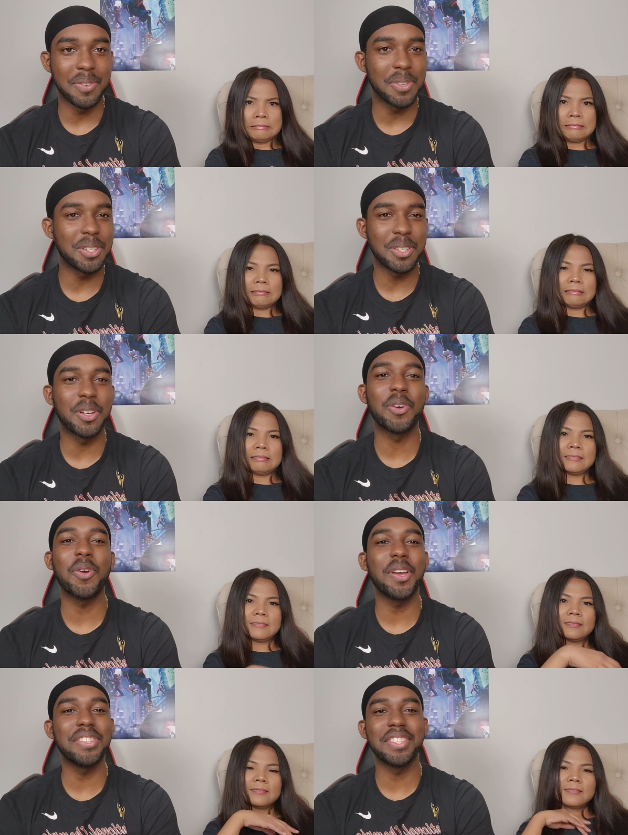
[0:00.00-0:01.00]
Speaker 1: which is the
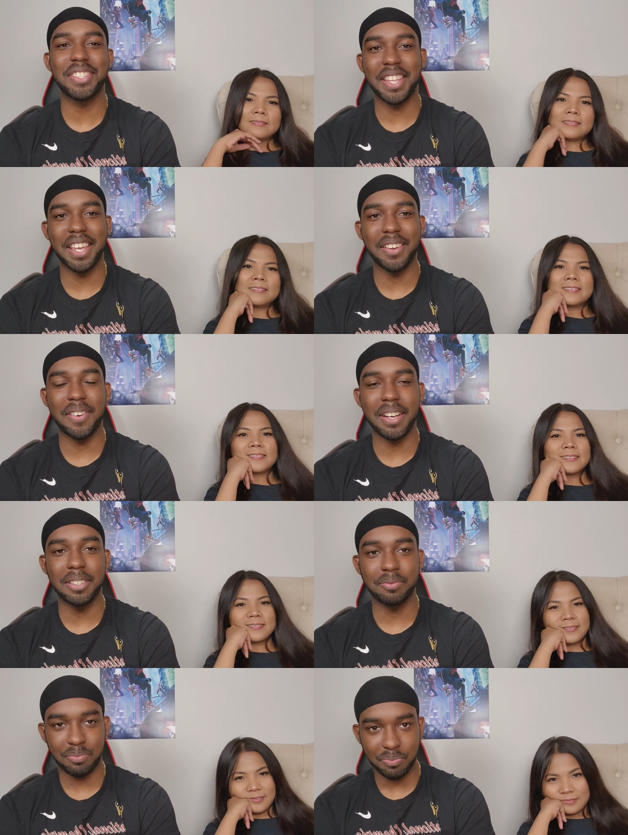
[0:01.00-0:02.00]
craziest thing, right?
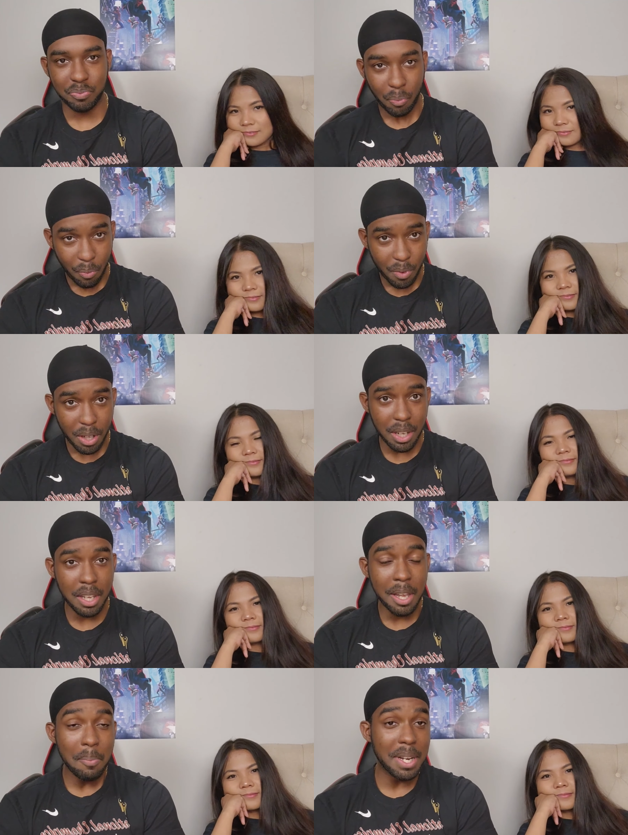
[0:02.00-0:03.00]
Mm-hmm.
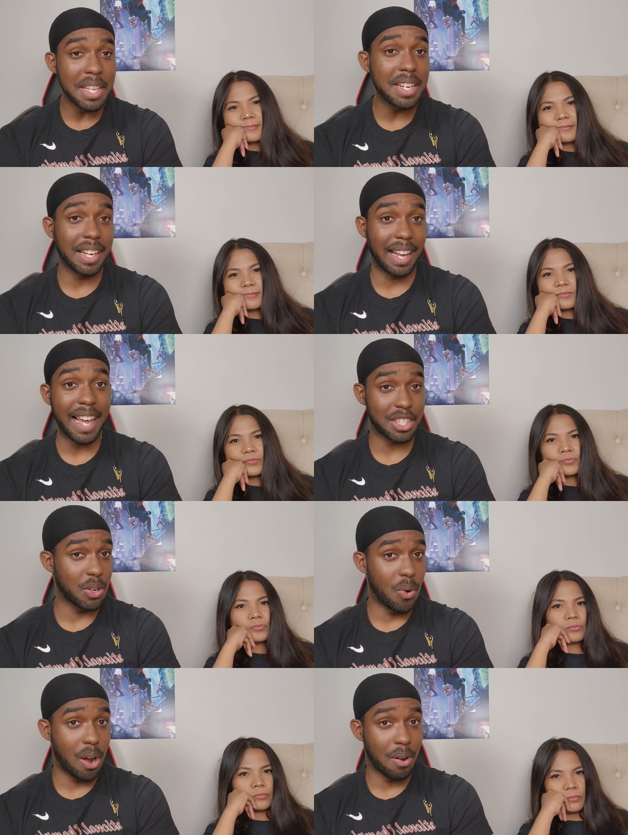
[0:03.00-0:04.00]
But then the lights
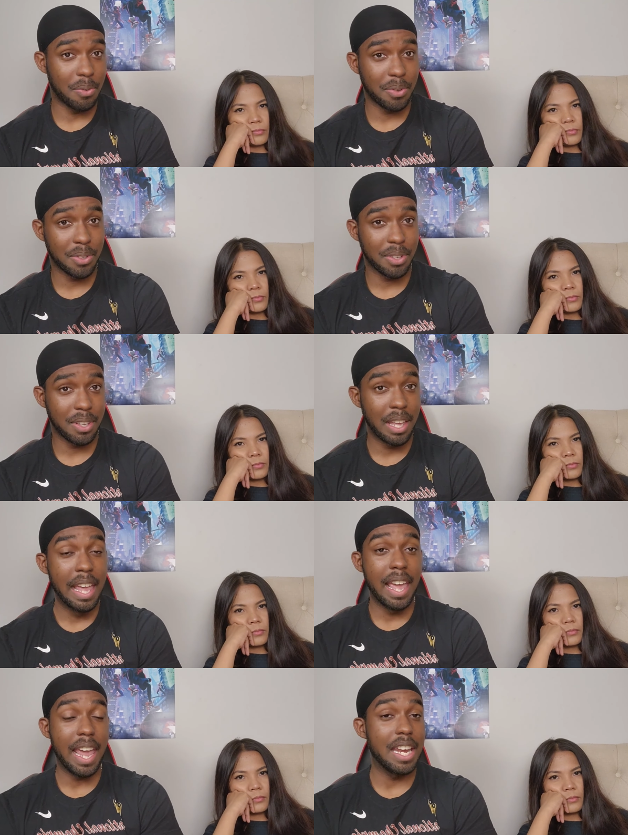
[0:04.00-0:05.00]
go off,
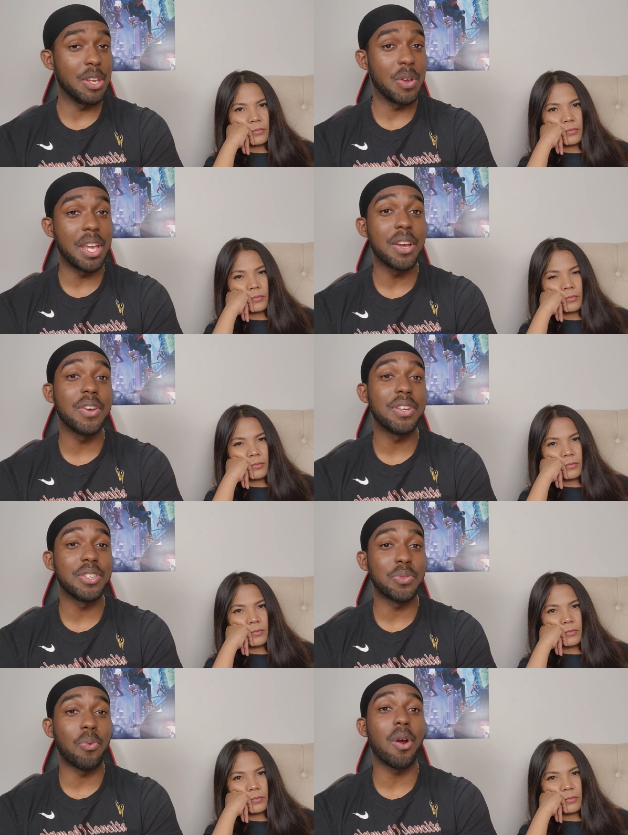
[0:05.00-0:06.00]
and you hear
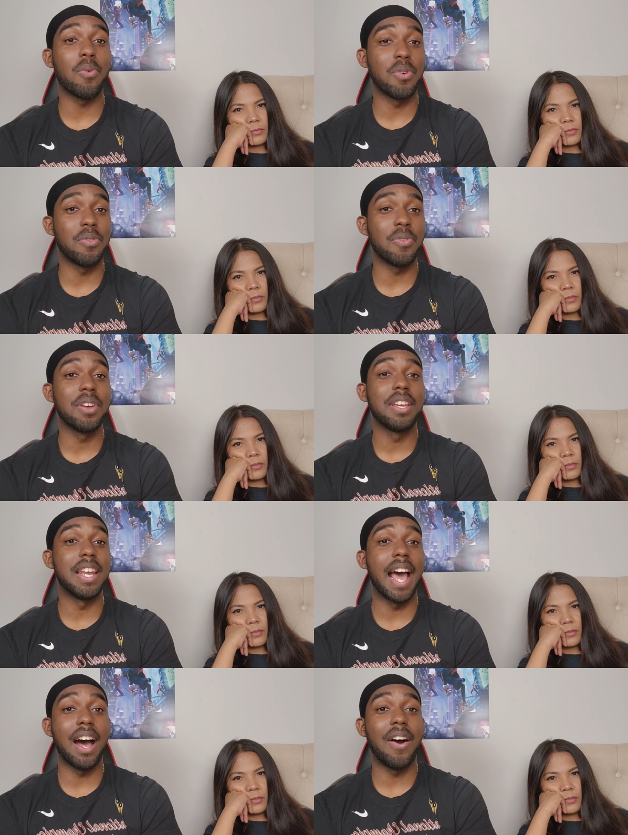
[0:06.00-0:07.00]
this werewolf.
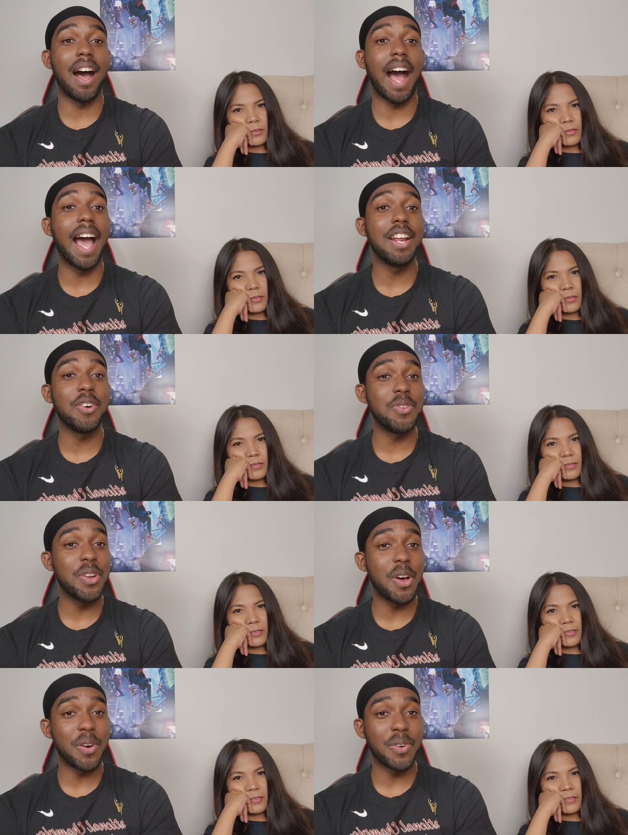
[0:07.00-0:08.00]
Now I don't
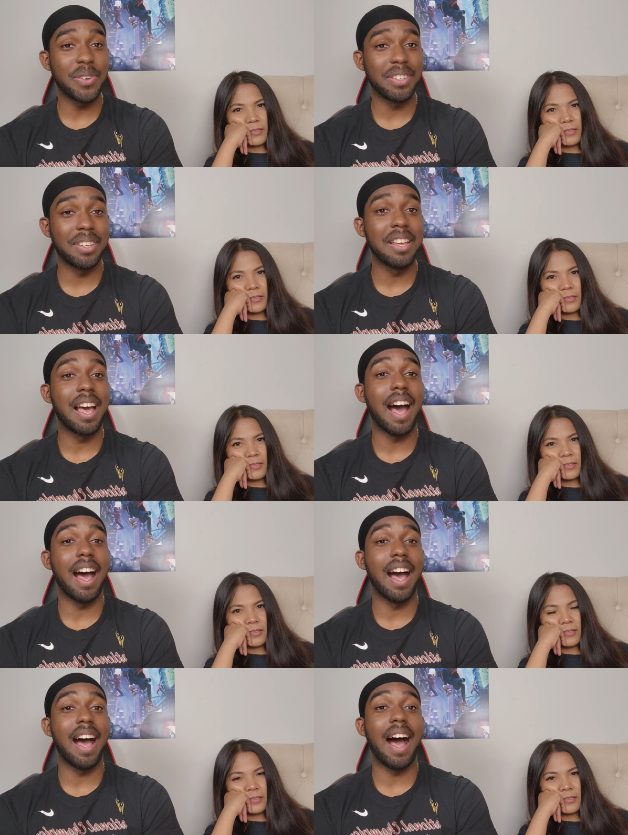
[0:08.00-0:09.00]
know.
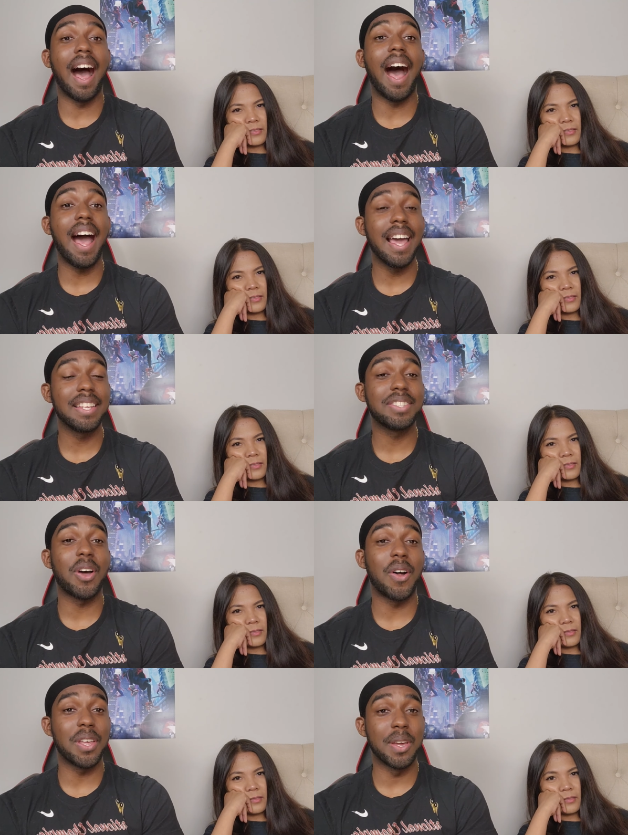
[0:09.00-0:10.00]
I
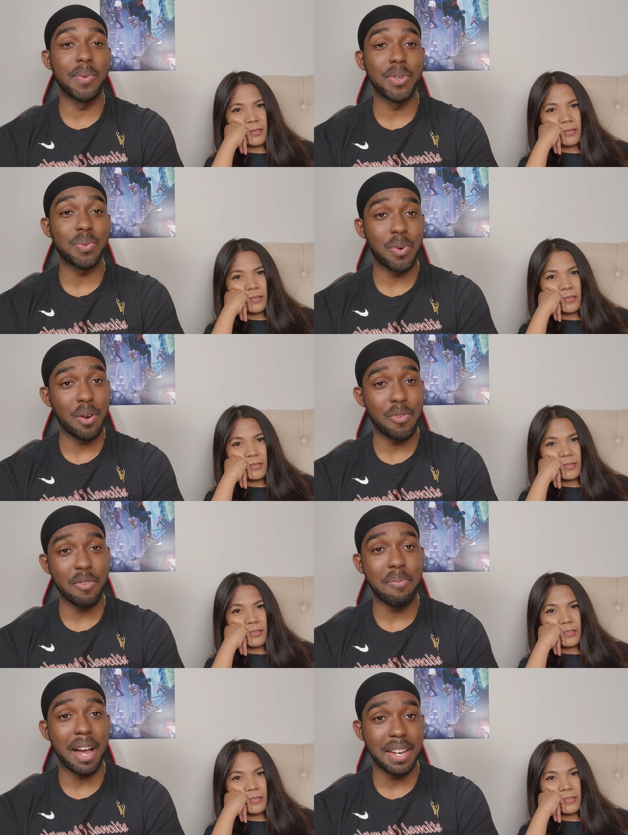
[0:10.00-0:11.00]
thought it was
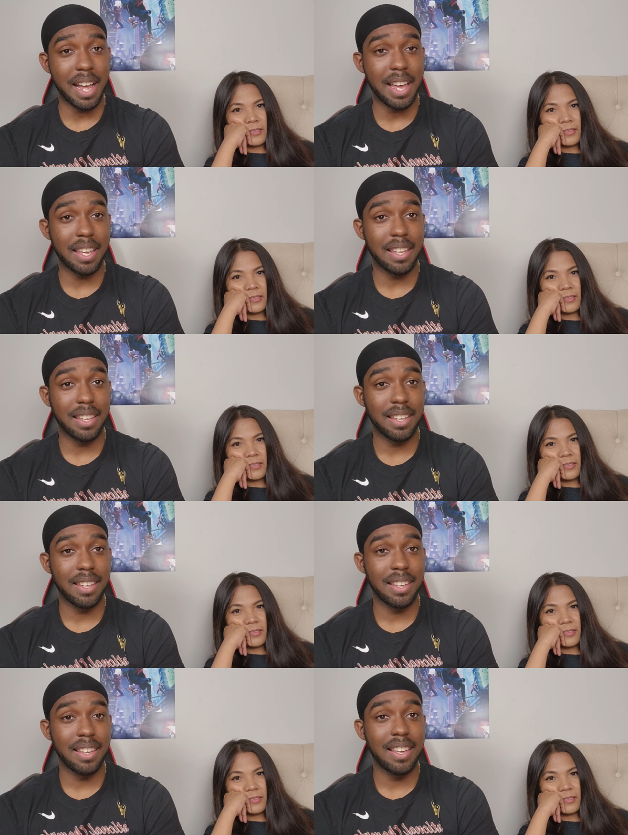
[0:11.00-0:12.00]
werewolf by night.
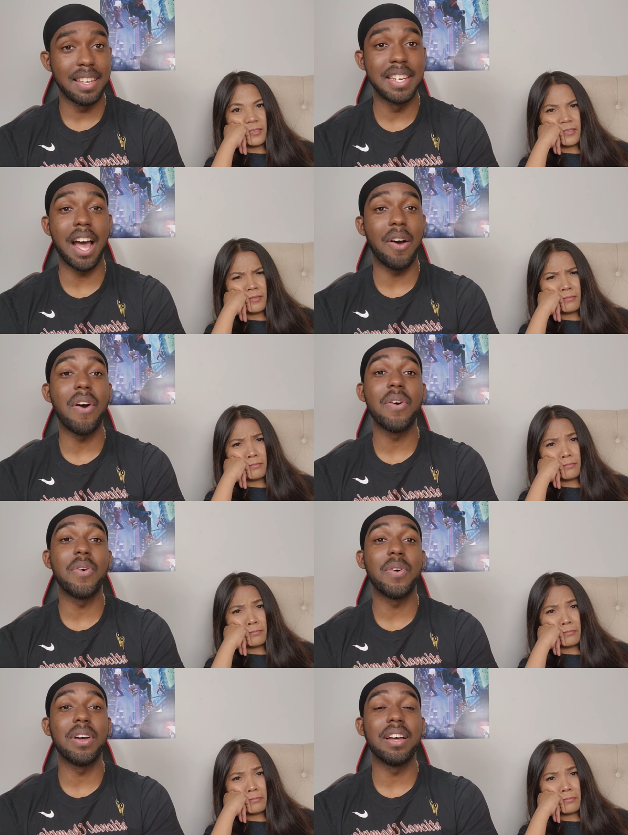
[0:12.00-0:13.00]
Now
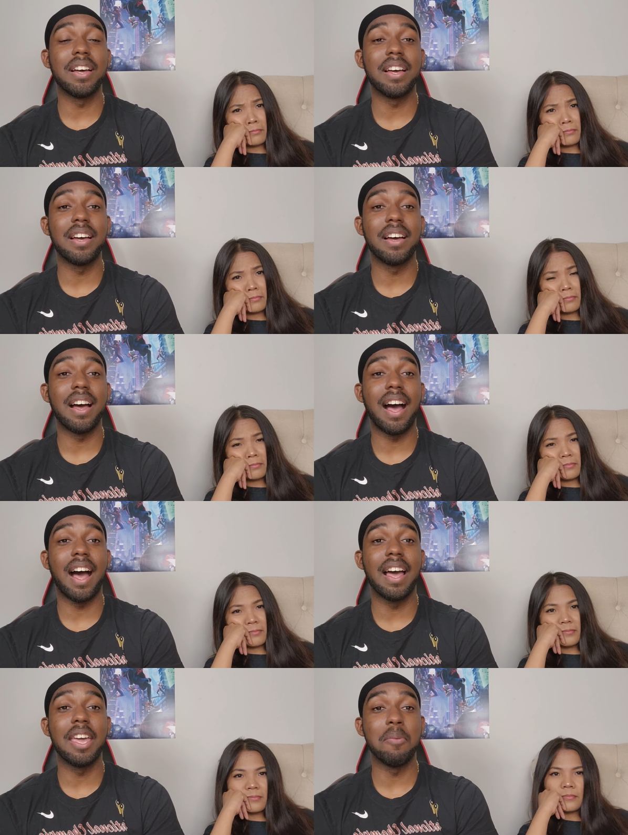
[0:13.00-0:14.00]

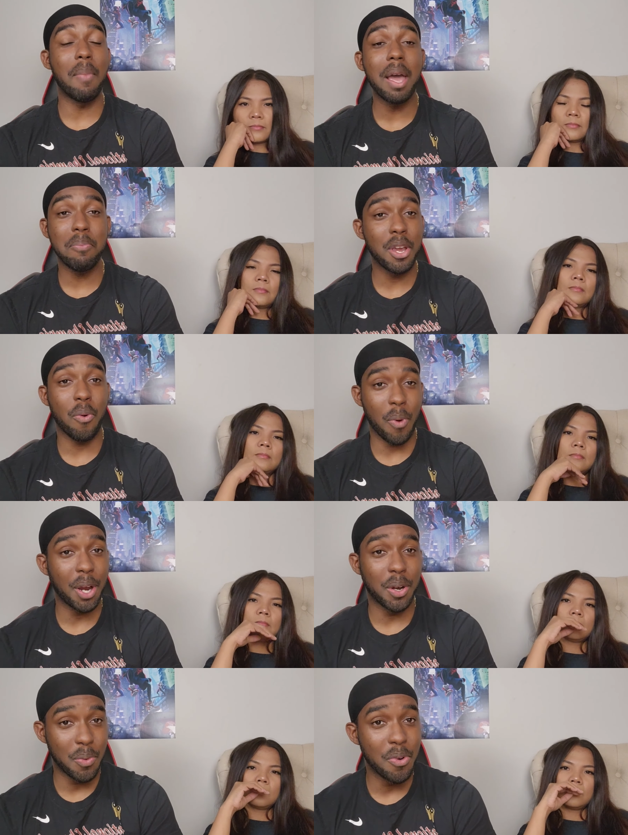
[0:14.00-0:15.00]
it might be a
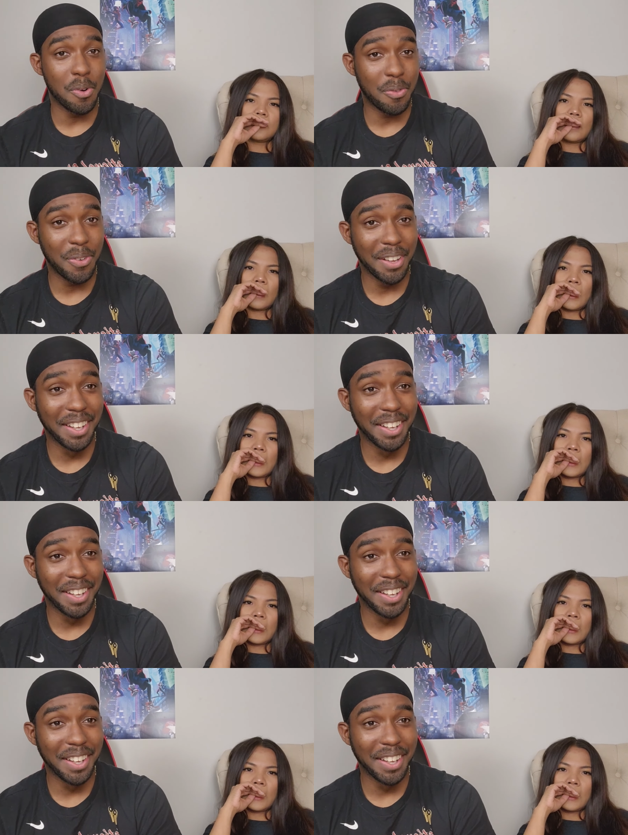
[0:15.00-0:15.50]
regular wolf,